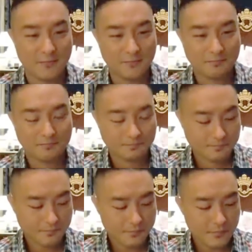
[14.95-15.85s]
to you today
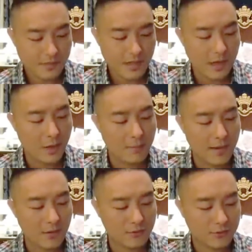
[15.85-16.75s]

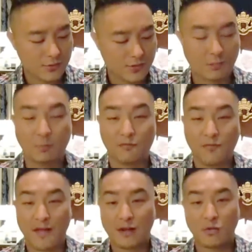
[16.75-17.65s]

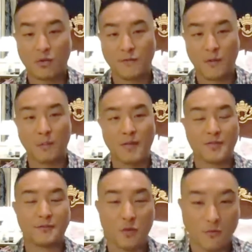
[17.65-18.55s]
about the prophetic
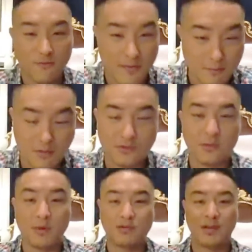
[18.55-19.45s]
word for the month of
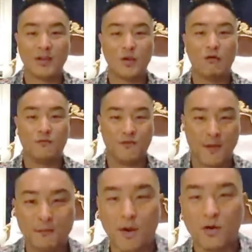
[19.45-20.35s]
November. Somebody
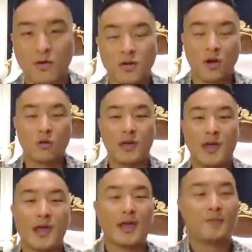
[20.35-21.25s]
say November,
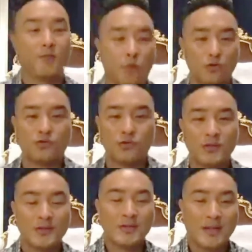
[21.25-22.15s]
okay? And
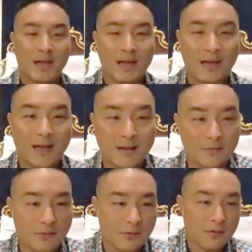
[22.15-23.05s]
of course,
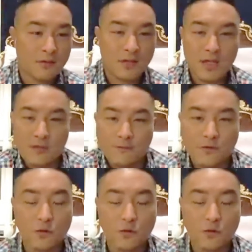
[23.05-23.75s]
uh,